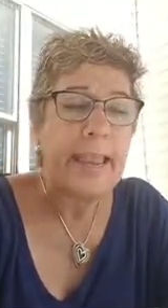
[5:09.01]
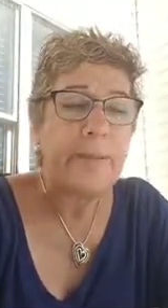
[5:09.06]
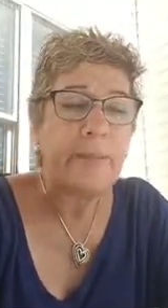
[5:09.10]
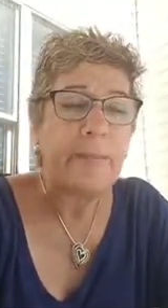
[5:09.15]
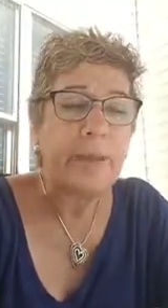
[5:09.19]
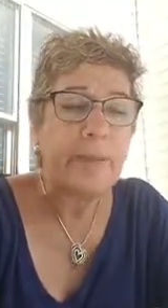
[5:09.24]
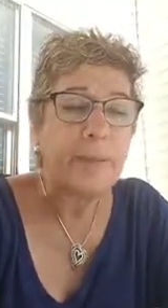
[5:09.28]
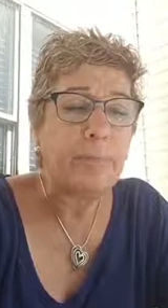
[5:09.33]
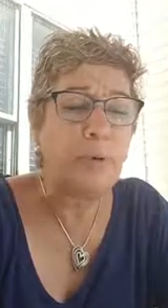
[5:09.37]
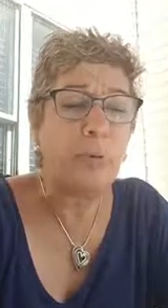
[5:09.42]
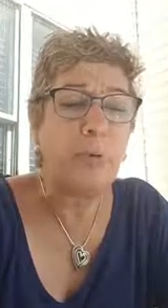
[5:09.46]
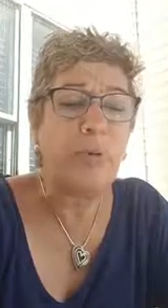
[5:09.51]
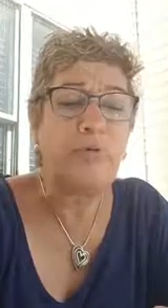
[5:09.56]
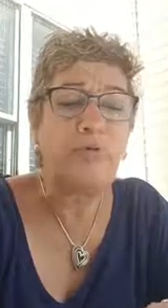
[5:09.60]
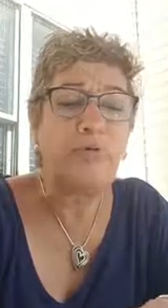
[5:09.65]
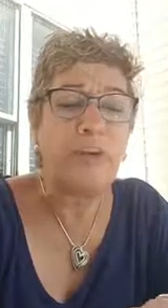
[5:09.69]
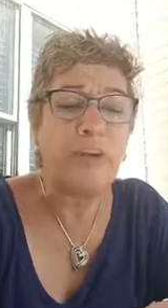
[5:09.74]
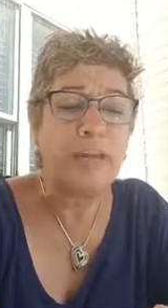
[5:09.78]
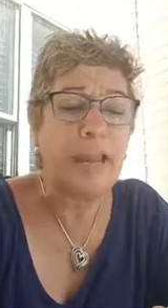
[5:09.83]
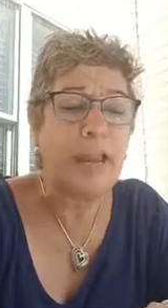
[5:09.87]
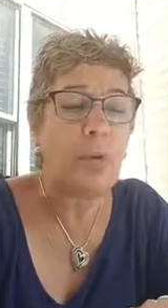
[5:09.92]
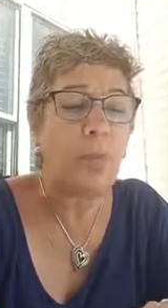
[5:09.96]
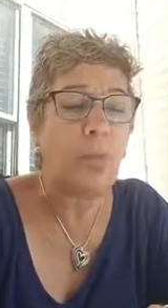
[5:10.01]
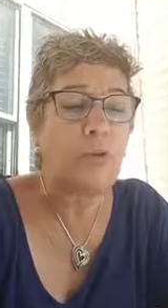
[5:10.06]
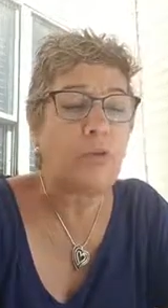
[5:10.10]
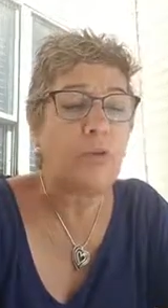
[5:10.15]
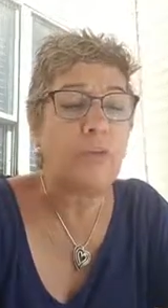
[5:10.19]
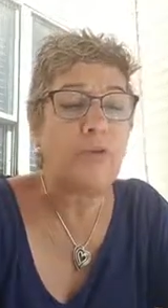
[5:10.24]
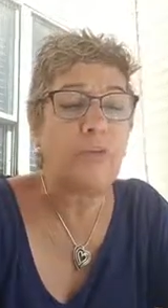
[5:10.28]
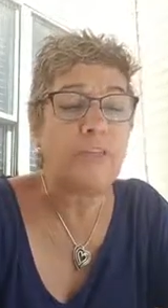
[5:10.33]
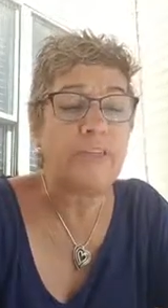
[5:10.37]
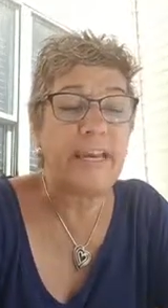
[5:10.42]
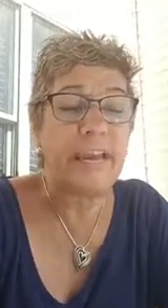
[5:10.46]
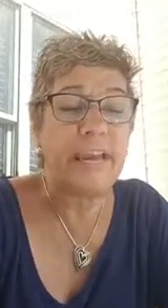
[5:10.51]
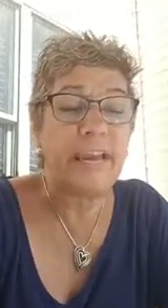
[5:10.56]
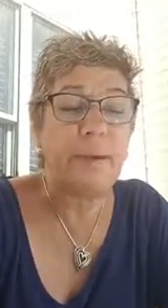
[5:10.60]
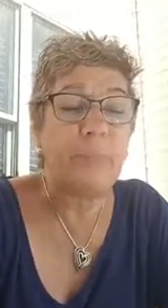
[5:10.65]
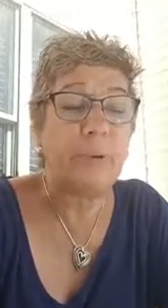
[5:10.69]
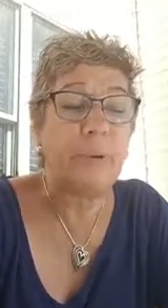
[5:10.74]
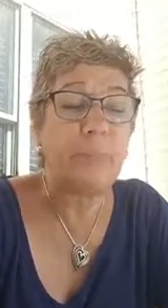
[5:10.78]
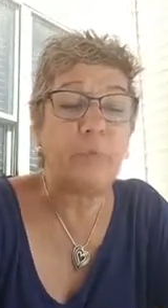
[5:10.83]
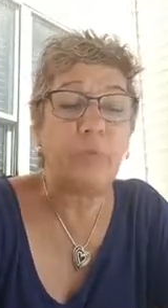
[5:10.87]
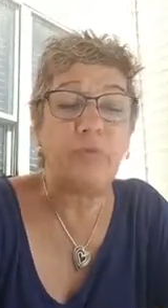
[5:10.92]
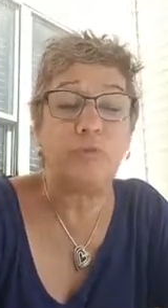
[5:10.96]
"People will forget what you said,
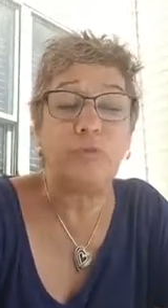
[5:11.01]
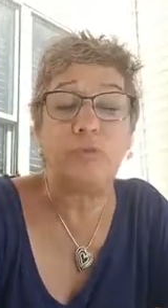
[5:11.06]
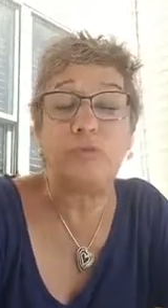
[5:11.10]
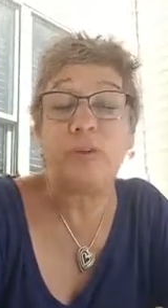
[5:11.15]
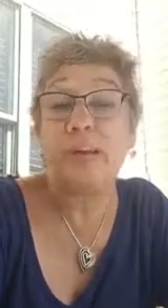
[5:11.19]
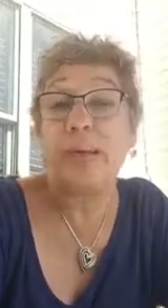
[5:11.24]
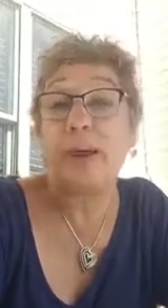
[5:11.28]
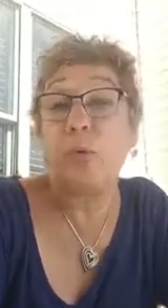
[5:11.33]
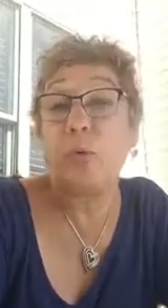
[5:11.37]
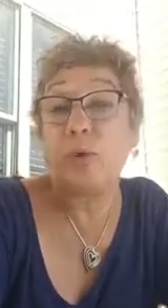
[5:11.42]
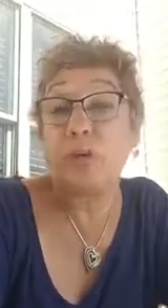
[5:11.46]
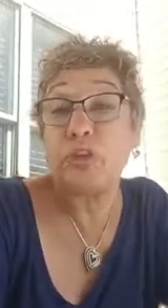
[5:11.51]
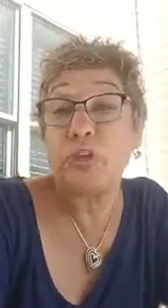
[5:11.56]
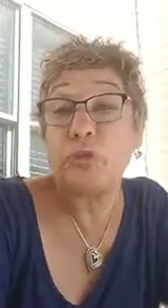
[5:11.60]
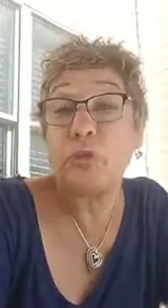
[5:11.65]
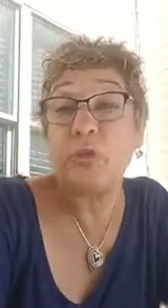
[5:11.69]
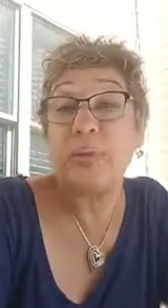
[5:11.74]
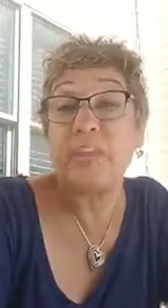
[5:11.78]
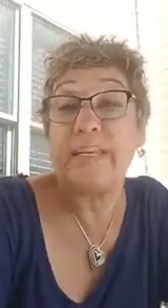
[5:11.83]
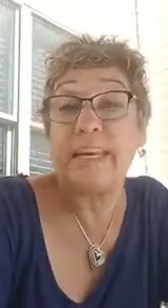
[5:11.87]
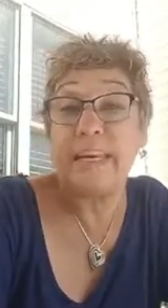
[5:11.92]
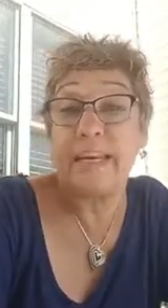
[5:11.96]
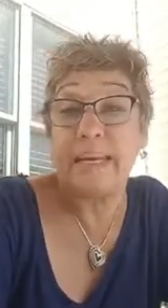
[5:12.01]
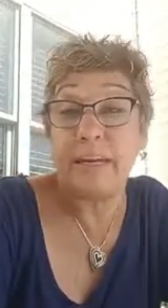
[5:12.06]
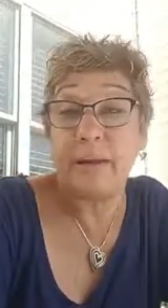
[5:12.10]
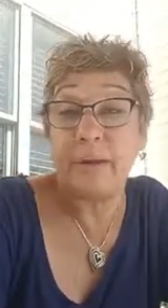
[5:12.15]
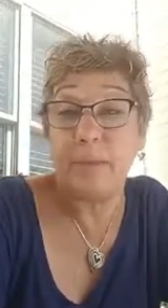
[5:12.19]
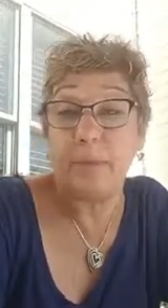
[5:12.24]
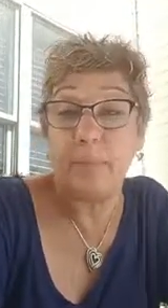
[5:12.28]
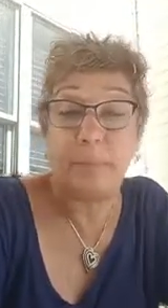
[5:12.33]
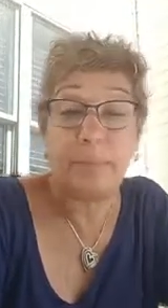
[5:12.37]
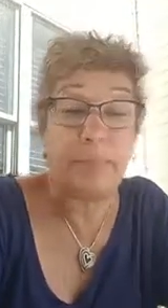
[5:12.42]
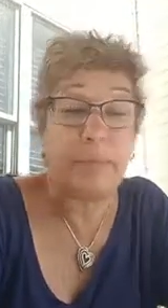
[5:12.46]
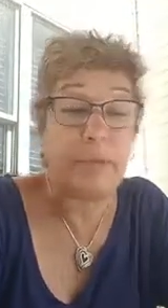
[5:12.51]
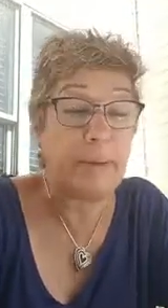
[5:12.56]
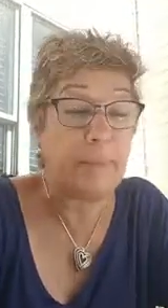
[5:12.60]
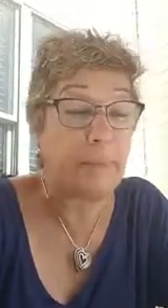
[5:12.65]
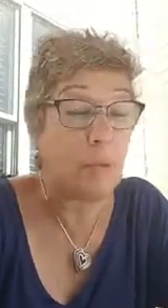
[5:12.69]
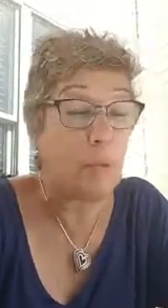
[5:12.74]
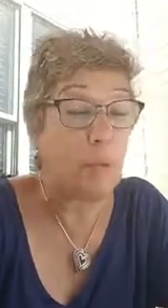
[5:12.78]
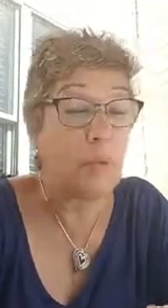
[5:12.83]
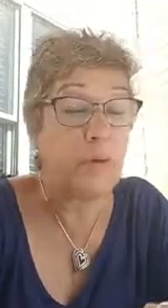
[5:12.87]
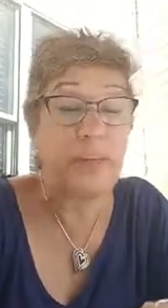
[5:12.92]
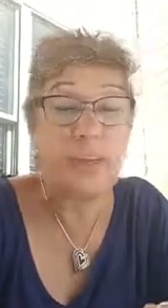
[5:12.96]
people will forget what you did, but
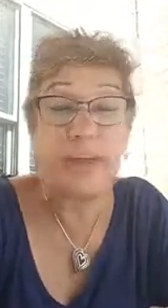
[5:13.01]
people will